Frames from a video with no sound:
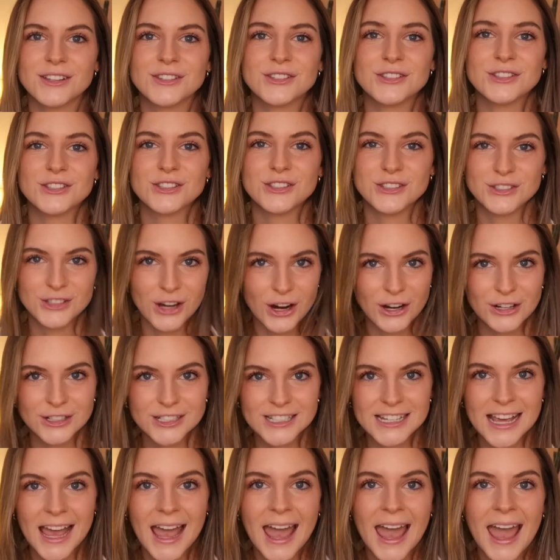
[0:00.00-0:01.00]

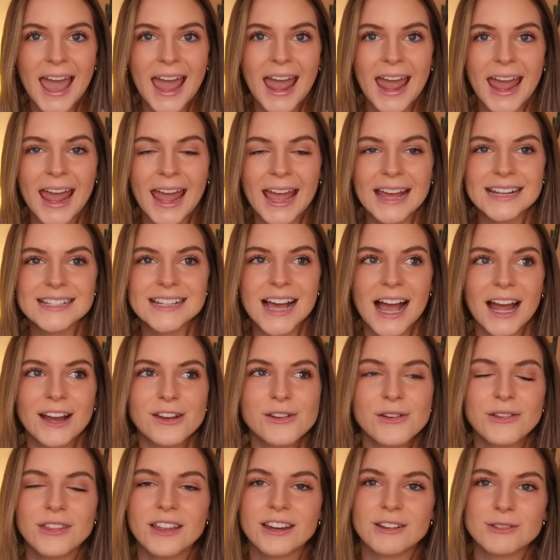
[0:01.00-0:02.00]
start. And I
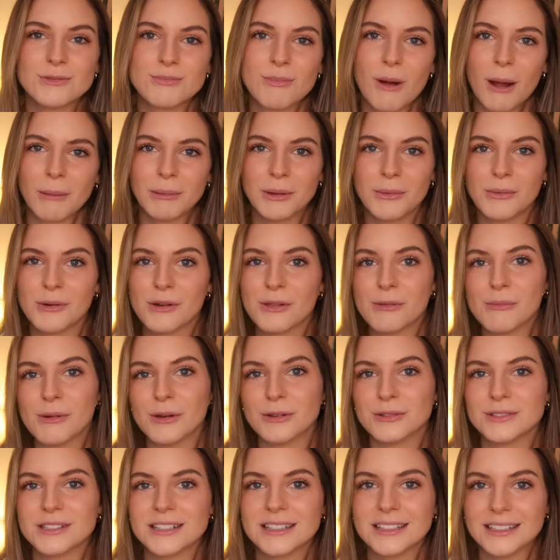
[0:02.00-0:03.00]
know that is probably one of the
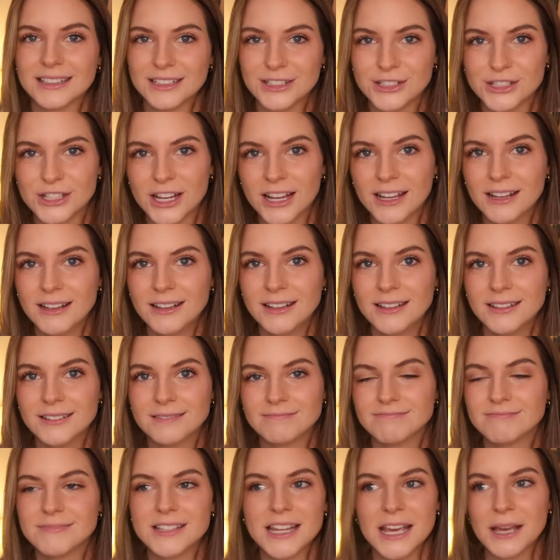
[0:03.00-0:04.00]
most cliche
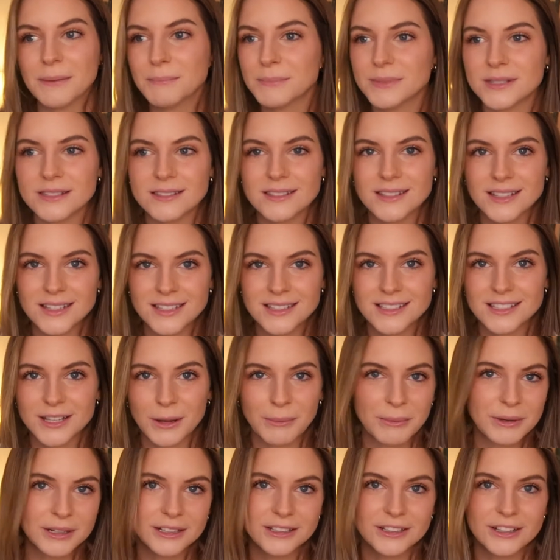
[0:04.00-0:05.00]
tips
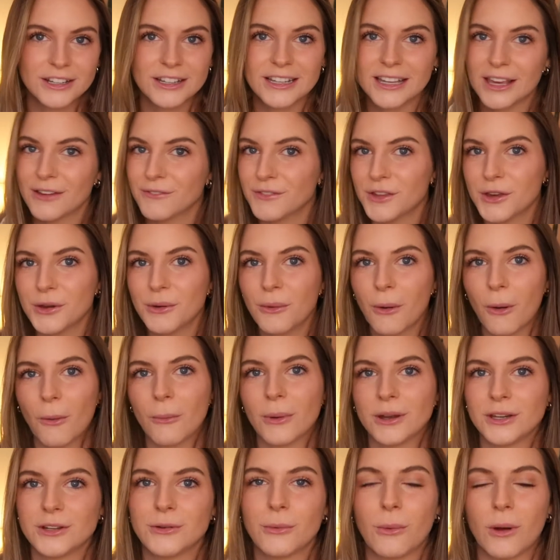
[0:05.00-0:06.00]
someone could give you
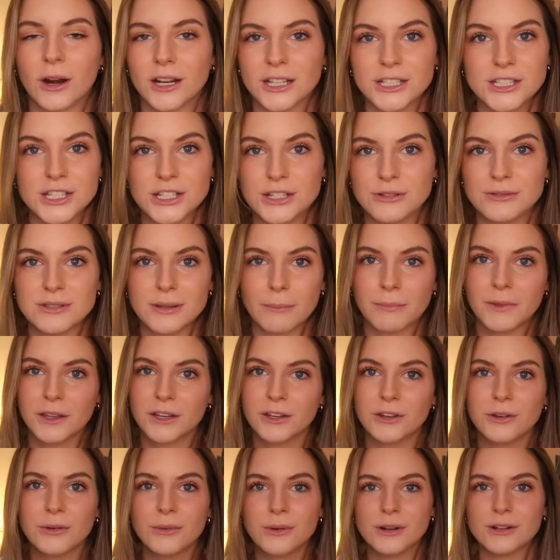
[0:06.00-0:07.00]
when you're wanting to do something
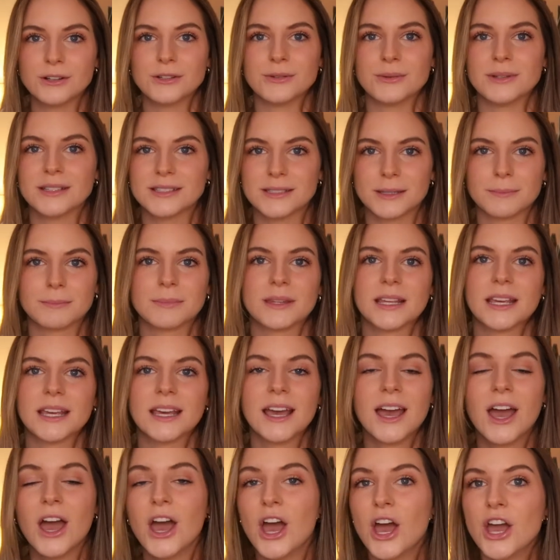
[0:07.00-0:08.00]
new or doing something
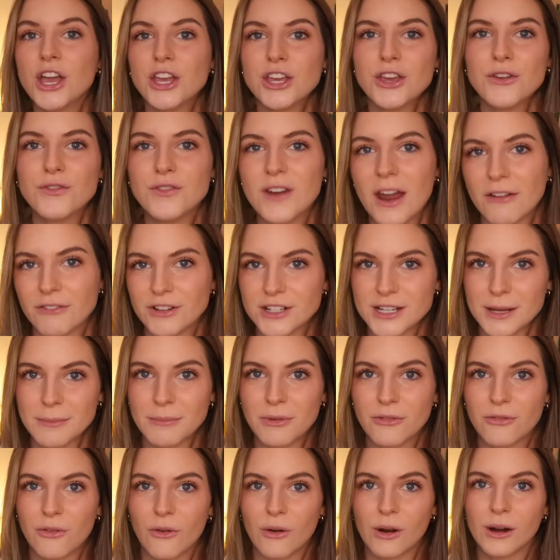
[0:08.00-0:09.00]
you've never done
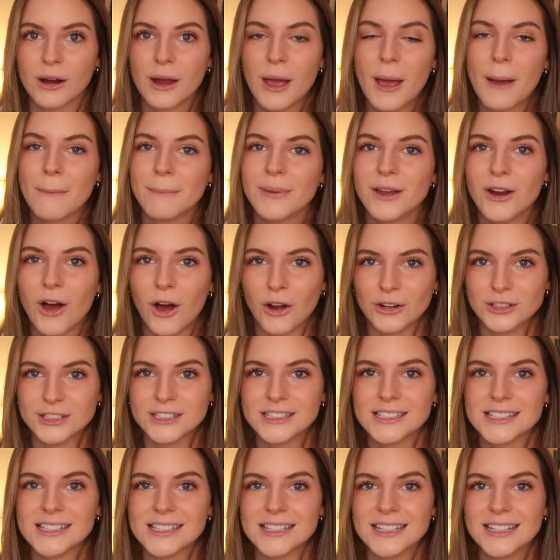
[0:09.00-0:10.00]
before, but
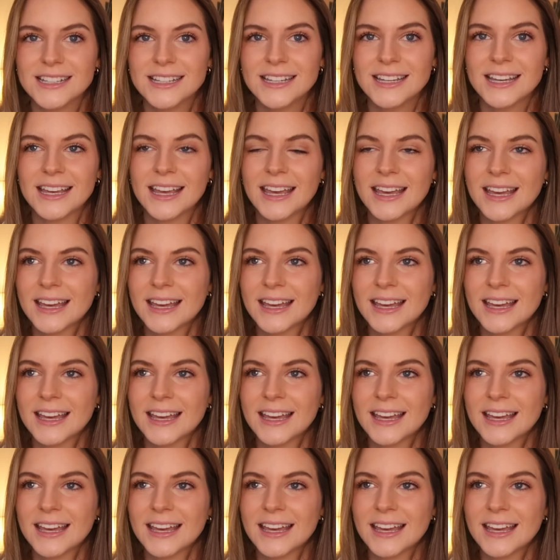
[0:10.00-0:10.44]
honestly